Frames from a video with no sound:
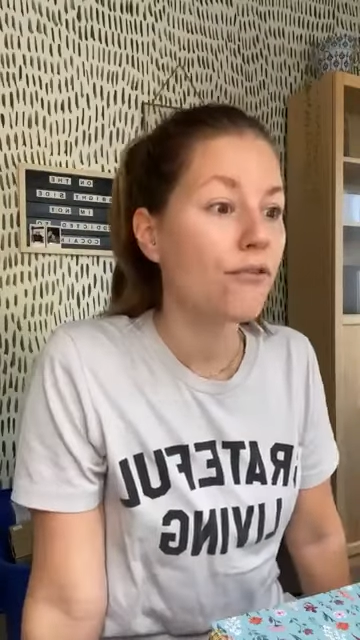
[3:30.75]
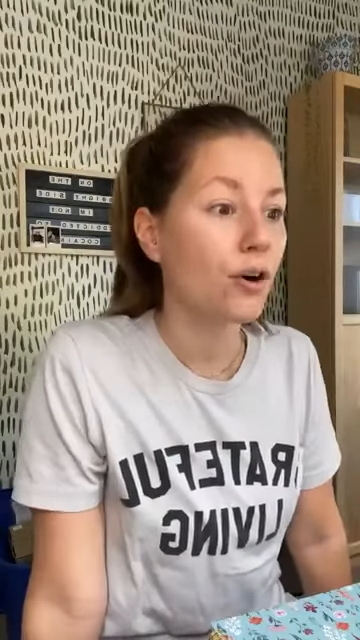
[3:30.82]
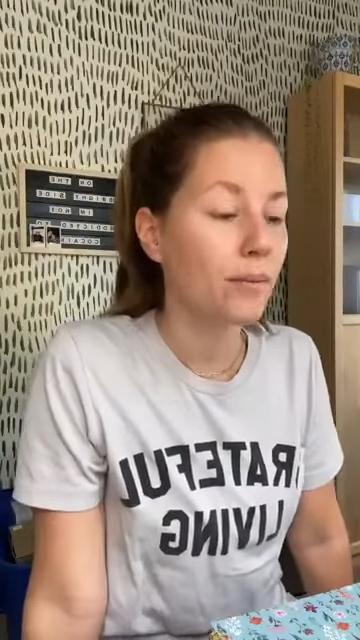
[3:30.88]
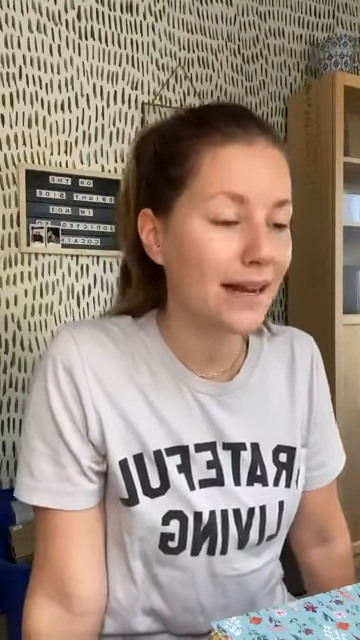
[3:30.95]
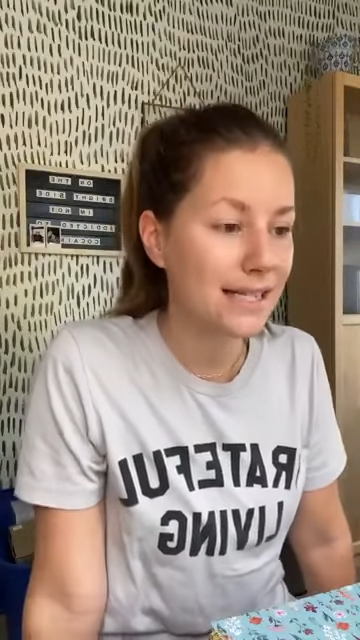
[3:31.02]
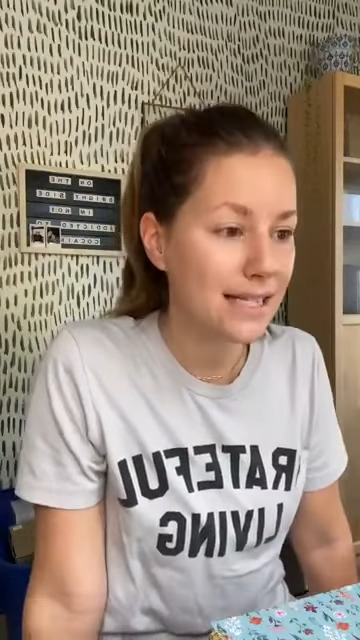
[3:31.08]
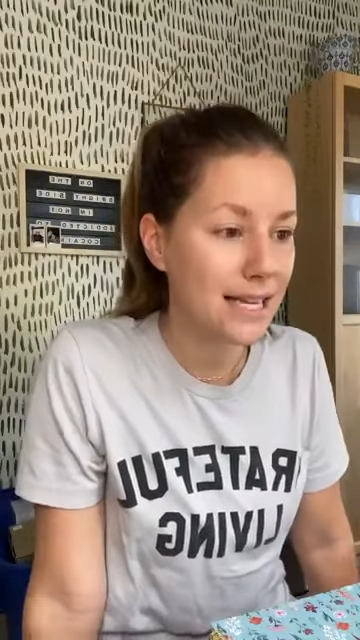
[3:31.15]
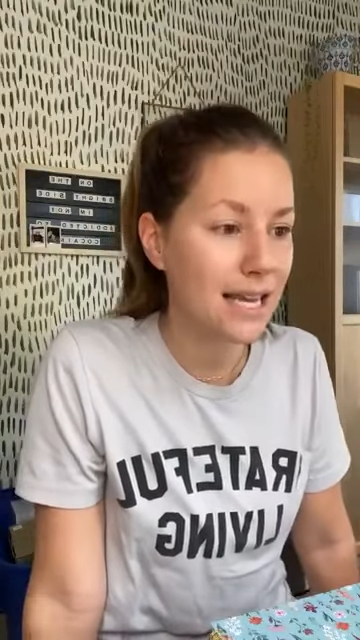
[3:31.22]

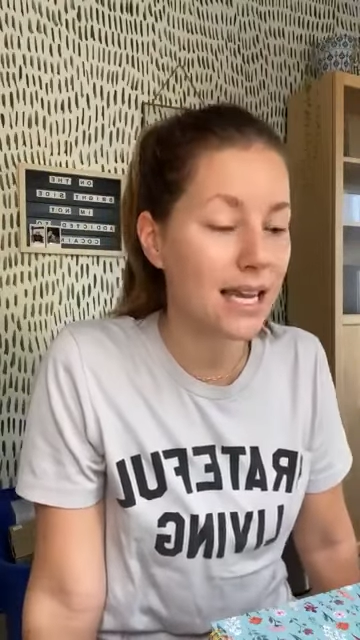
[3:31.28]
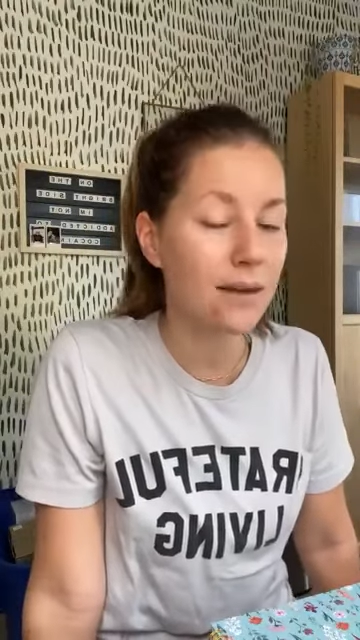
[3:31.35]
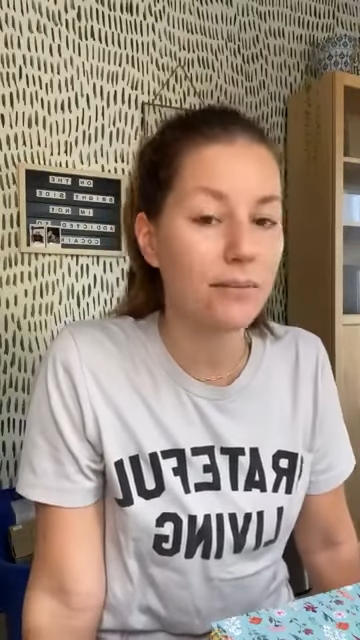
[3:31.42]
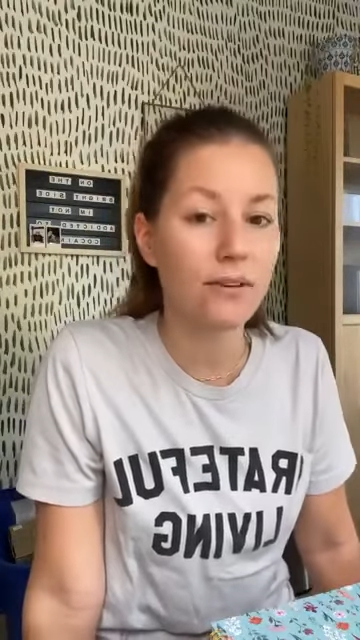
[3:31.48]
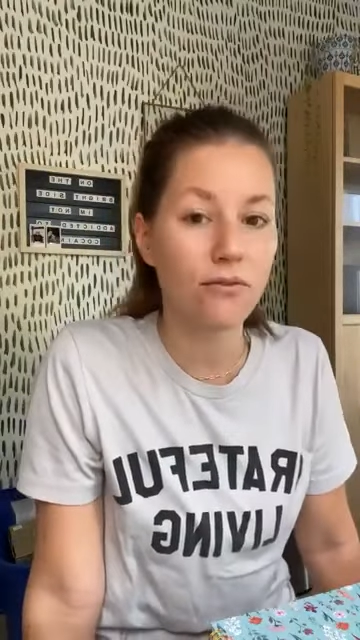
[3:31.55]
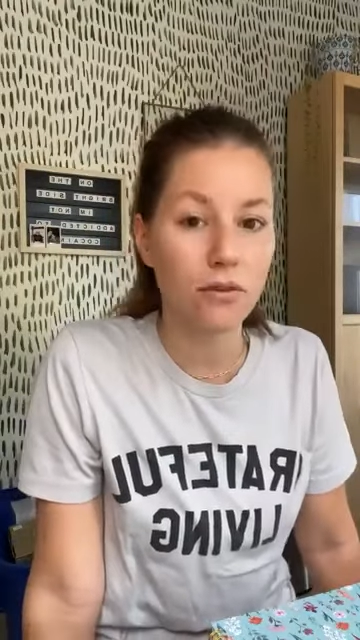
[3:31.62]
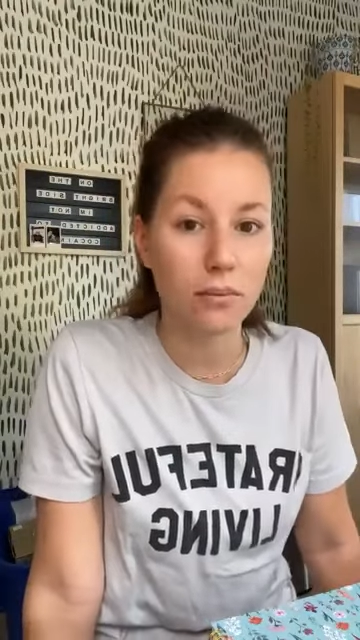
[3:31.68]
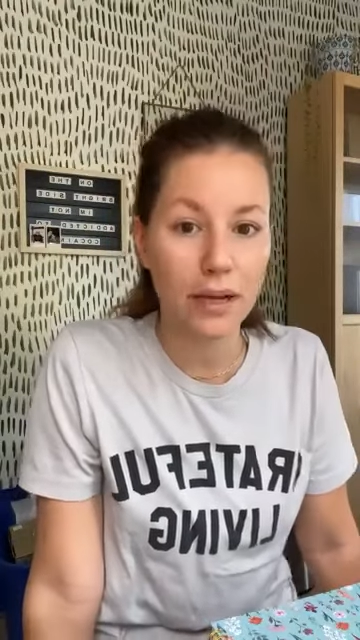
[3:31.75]
for my
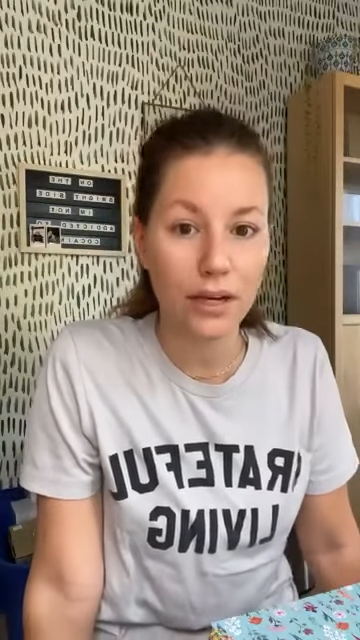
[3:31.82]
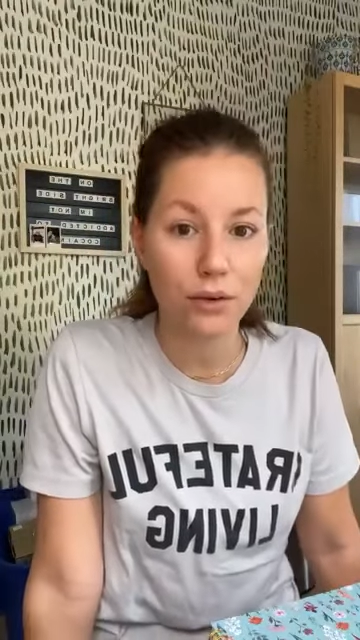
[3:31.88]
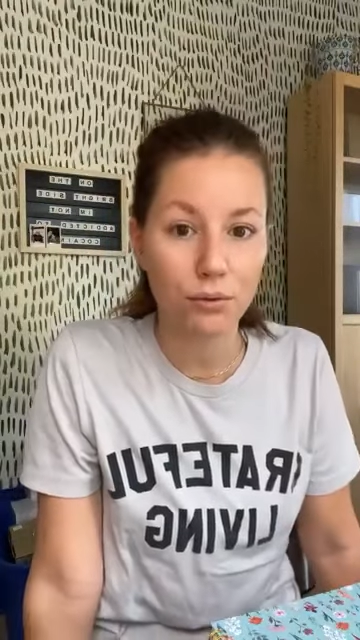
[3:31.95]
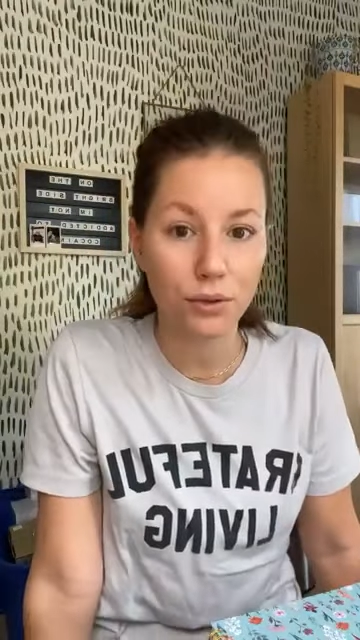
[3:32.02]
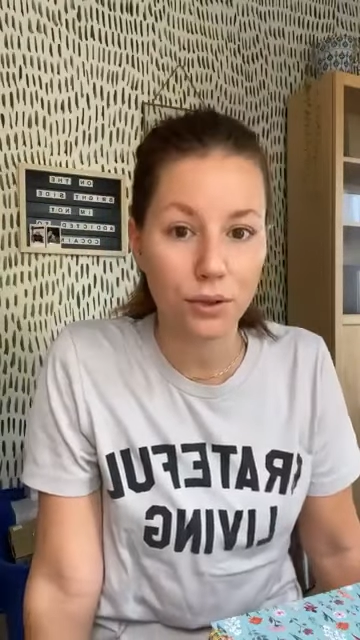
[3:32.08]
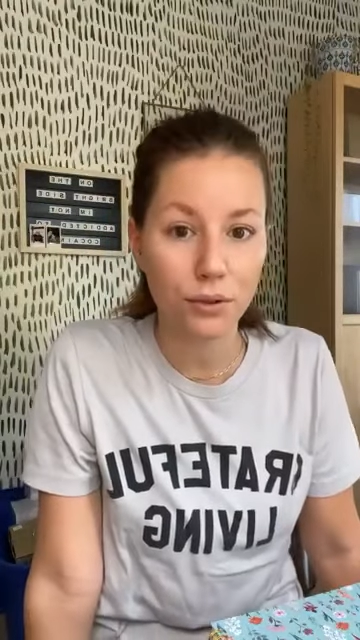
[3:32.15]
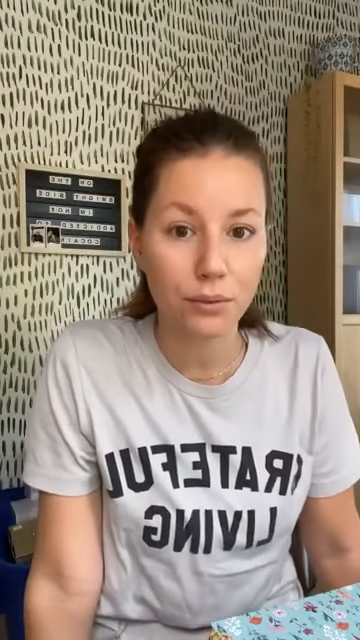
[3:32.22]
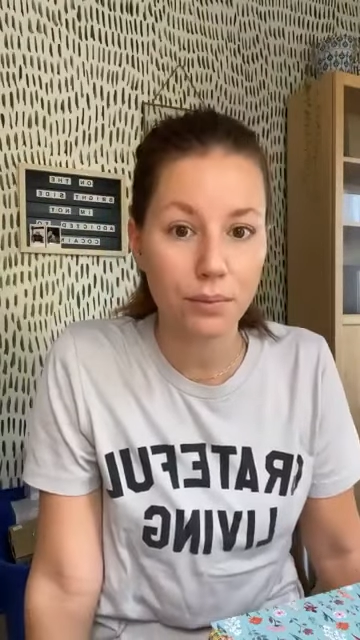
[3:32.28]
team and for my
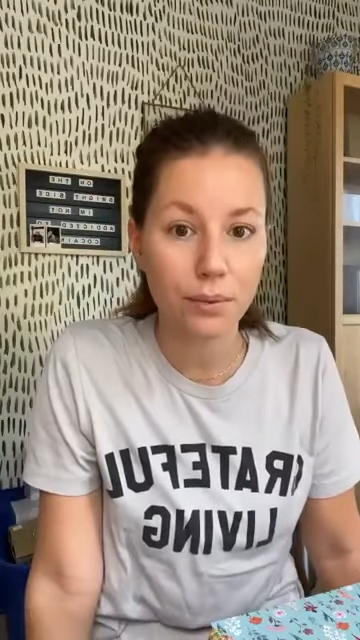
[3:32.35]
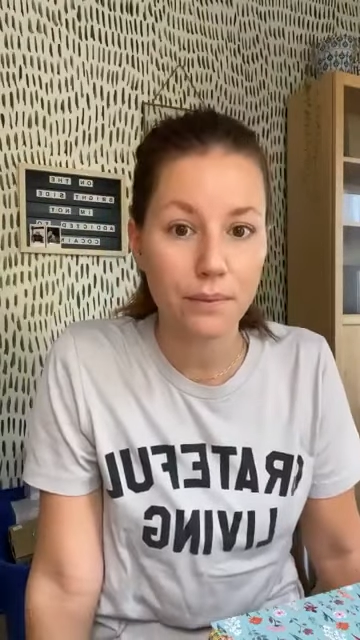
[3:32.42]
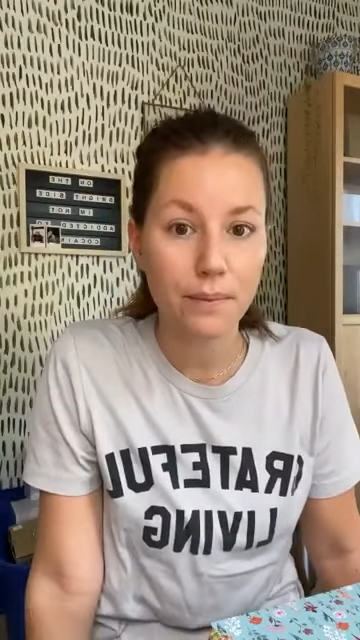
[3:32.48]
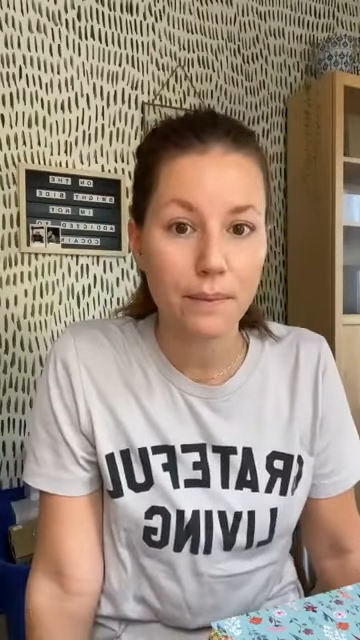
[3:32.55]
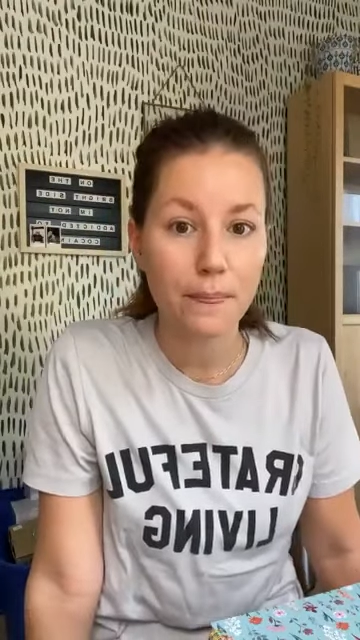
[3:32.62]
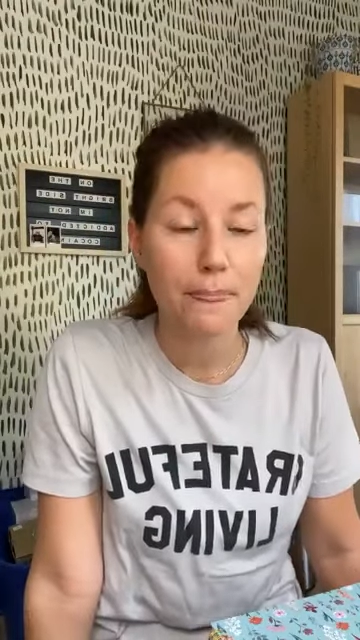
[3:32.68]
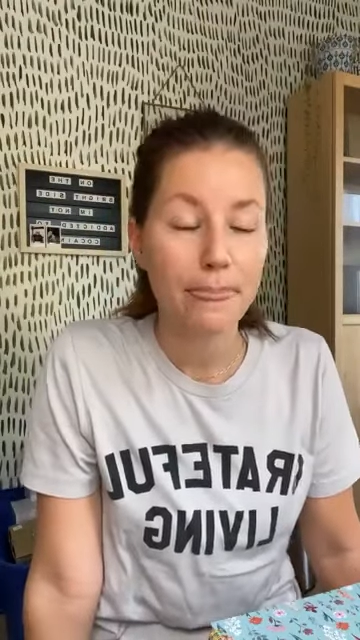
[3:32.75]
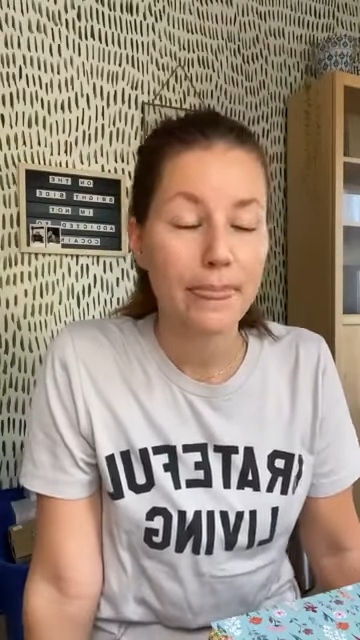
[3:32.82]
group.